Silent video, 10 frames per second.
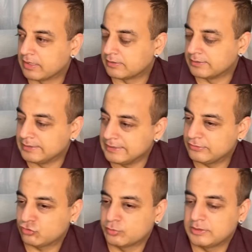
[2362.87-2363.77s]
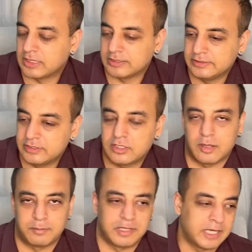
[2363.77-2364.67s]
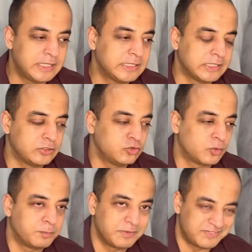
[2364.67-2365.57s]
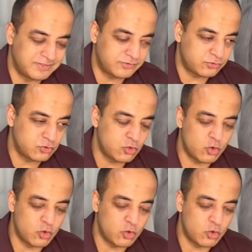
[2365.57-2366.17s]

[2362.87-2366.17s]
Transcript: needs to be either applied in your business